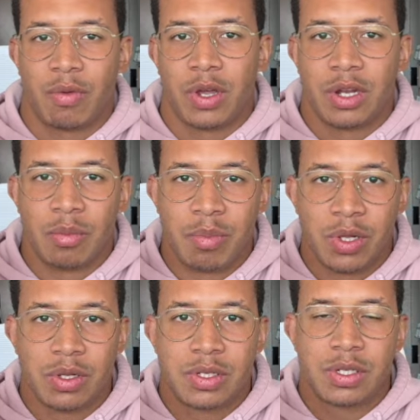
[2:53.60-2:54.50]
we're going to
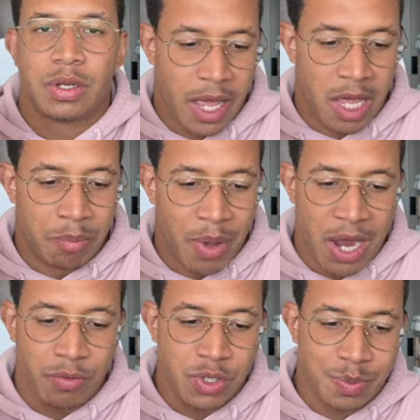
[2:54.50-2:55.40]
build, a bad
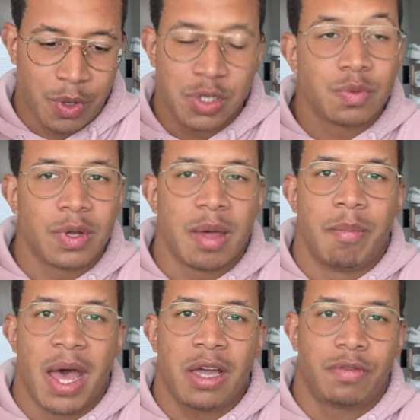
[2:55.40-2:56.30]
response we'll get
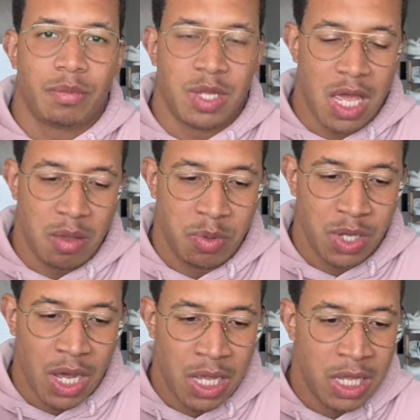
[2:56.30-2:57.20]
back from the
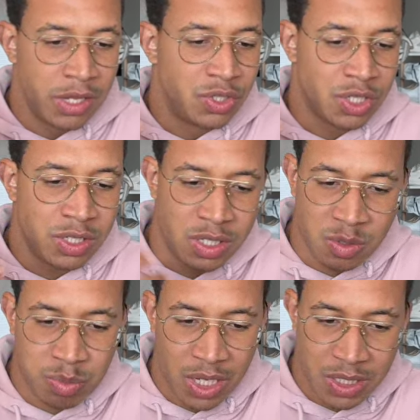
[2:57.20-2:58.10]
API is just this
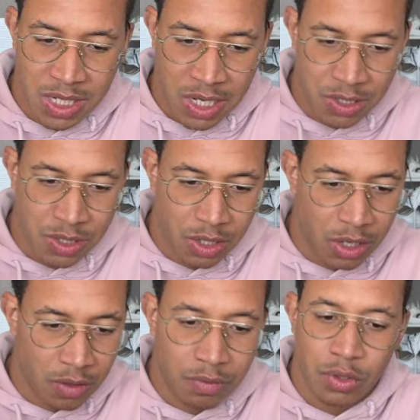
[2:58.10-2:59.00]
plain text
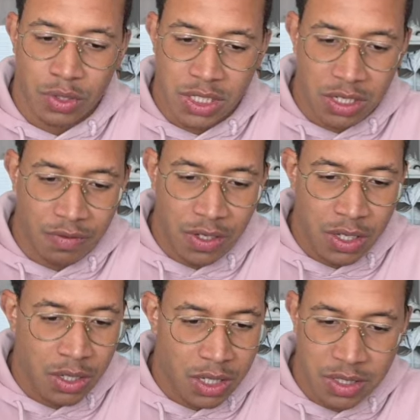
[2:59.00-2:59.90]
of your
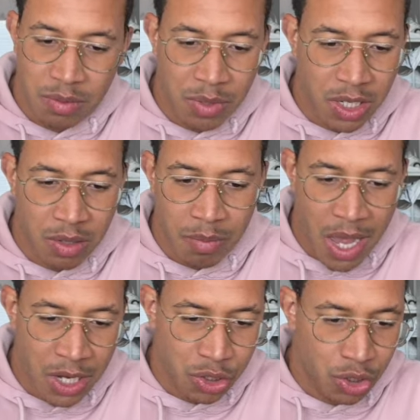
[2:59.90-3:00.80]
CV is a medium
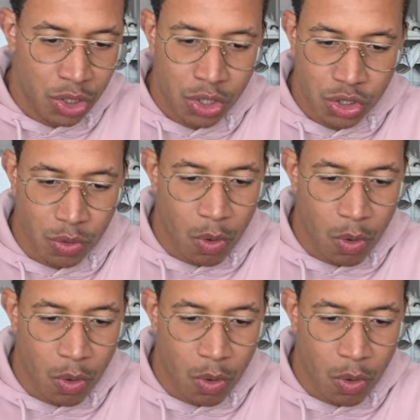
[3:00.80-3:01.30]
match, so